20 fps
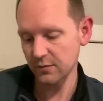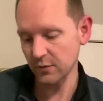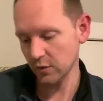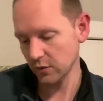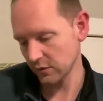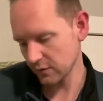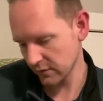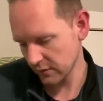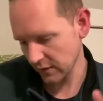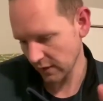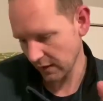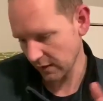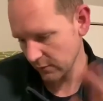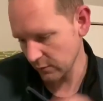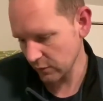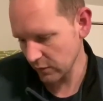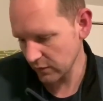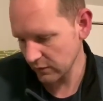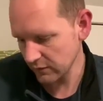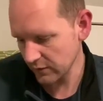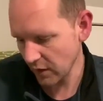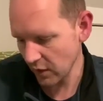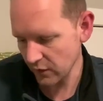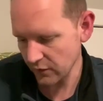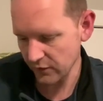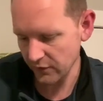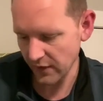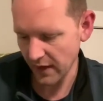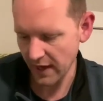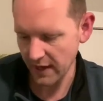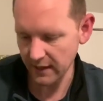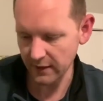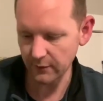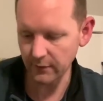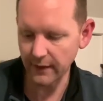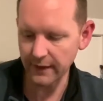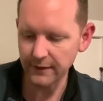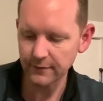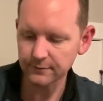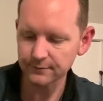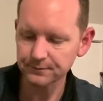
but uh, we'll go for it anyway.